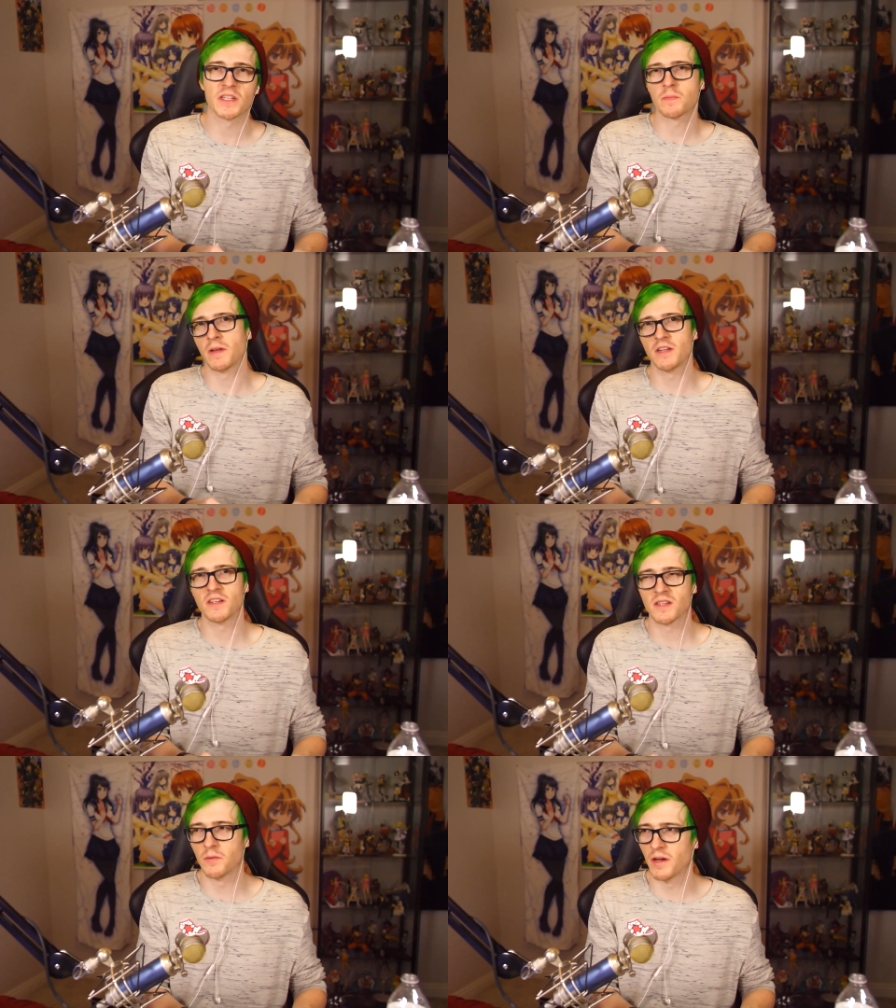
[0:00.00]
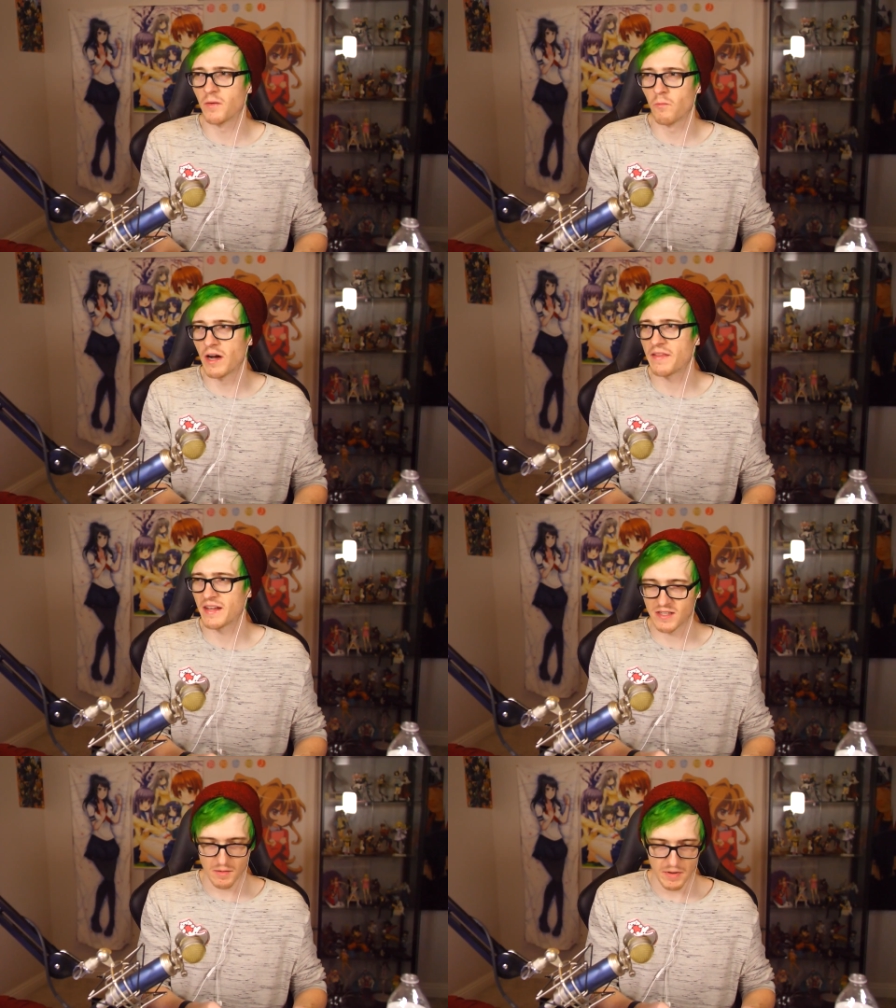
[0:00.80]
to explain to someone why
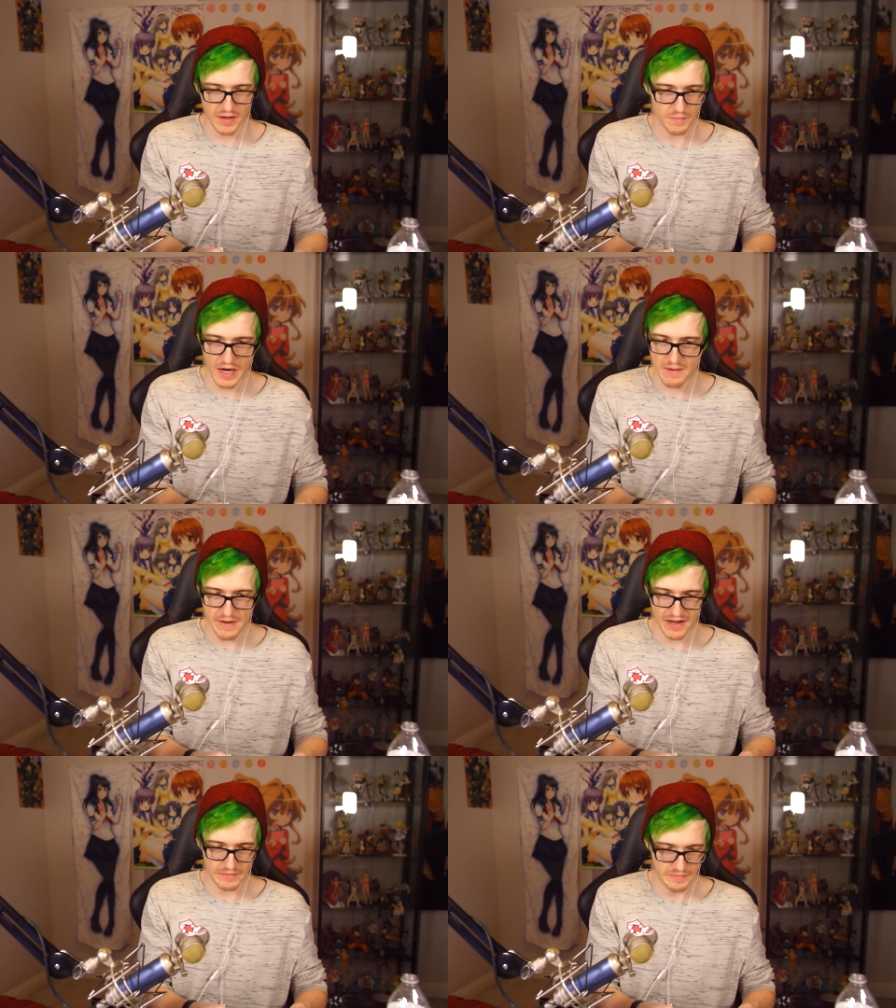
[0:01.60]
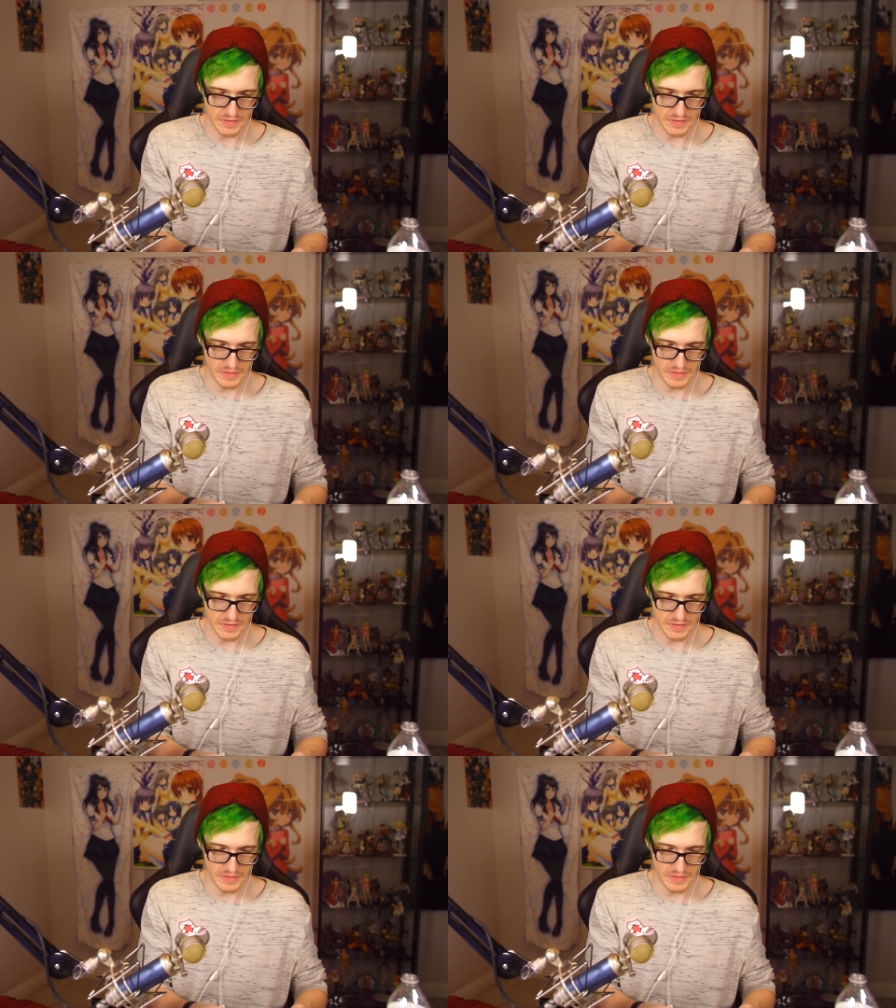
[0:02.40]
that's on my iPad.